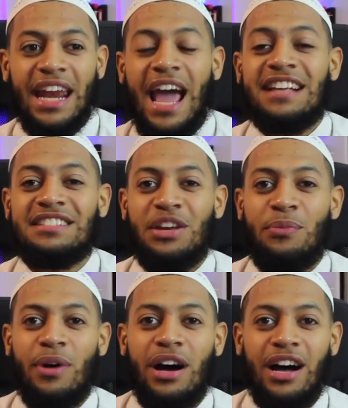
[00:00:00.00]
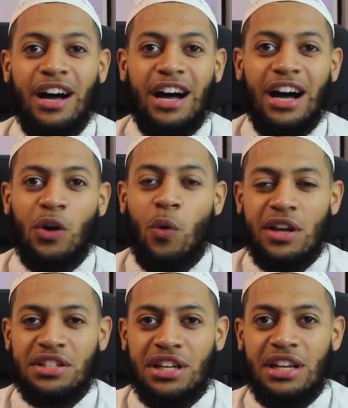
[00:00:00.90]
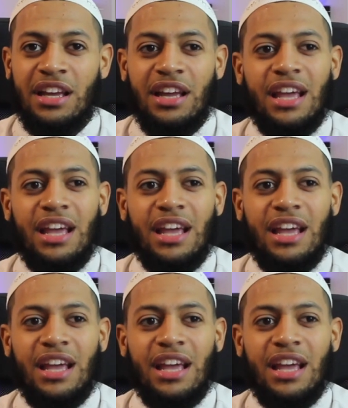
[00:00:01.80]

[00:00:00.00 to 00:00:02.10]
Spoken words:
ask him a question.